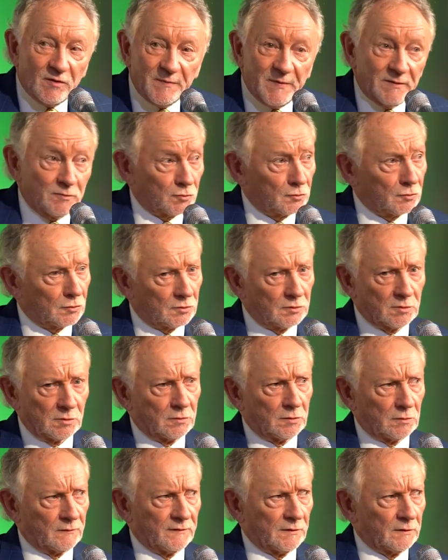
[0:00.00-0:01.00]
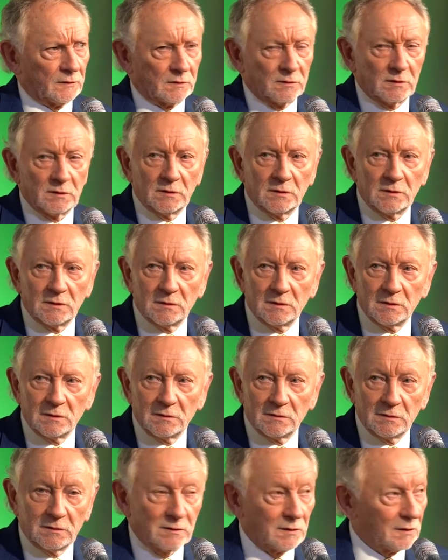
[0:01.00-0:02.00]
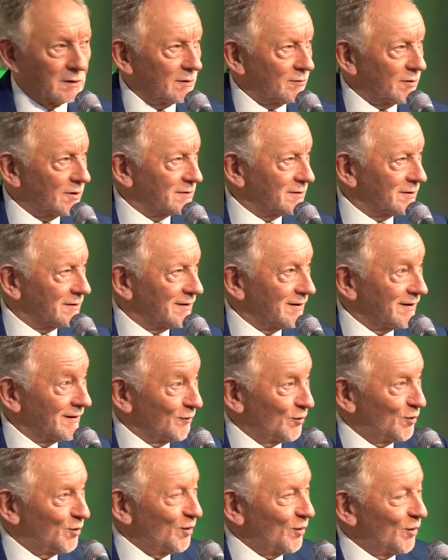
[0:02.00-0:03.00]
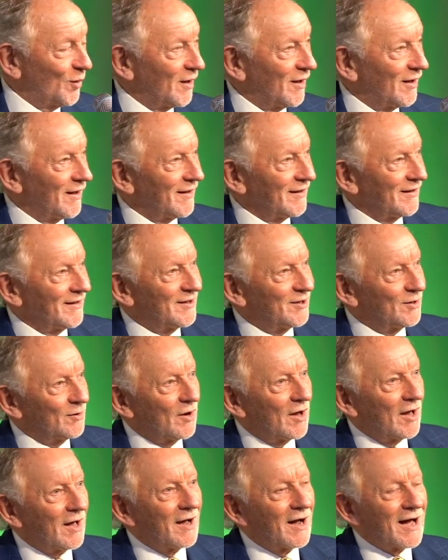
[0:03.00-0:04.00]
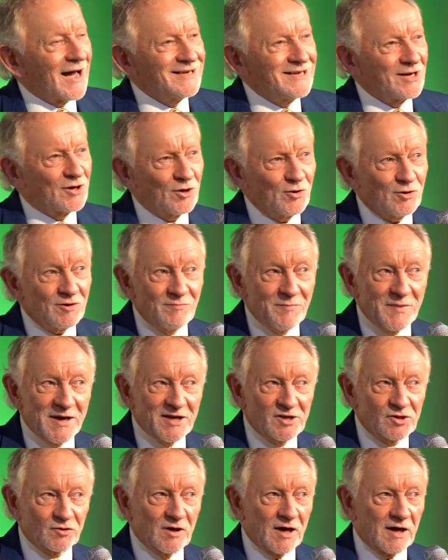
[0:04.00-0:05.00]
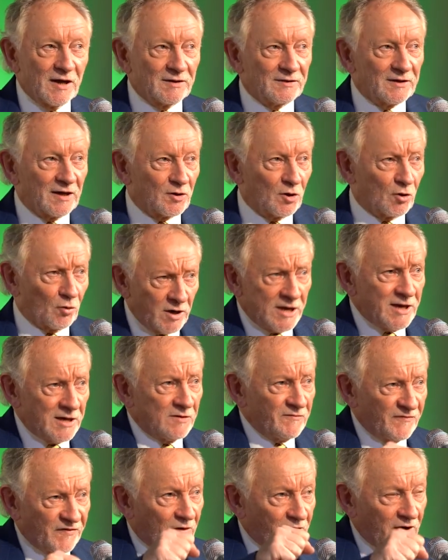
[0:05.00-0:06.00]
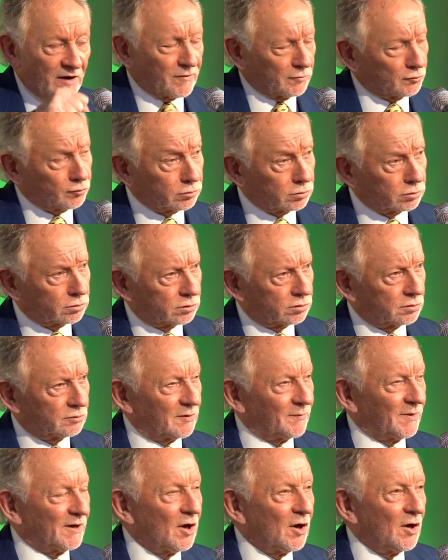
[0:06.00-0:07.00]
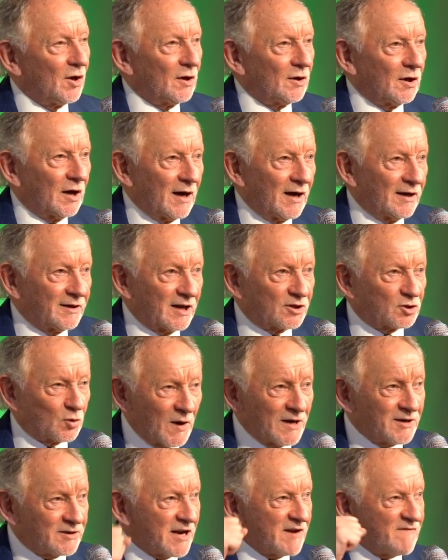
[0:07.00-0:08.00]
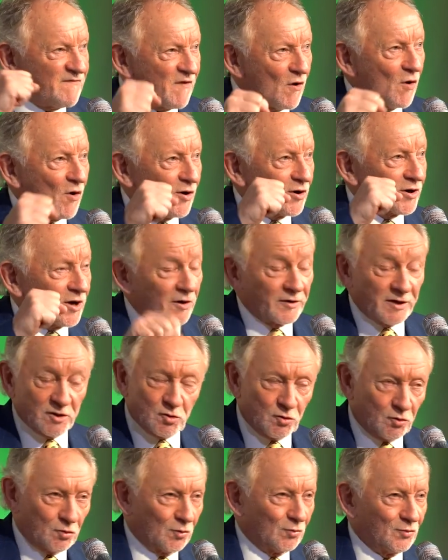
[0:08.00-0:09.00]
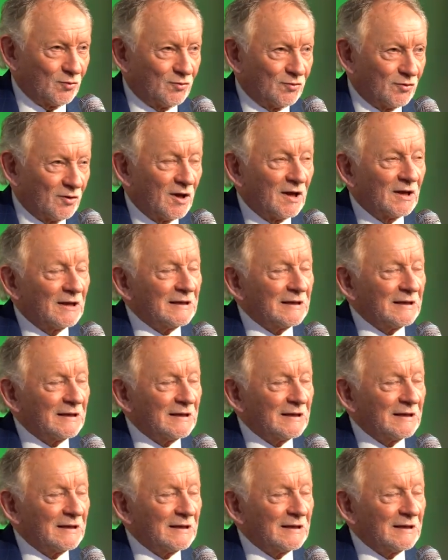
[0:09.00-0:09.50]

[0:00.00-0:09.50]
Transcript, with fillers: People, oh, no, no, no. um, you, know, you know, and you couldn't major on the green forever. Ooh, I mean, and the 24 counties. No, no.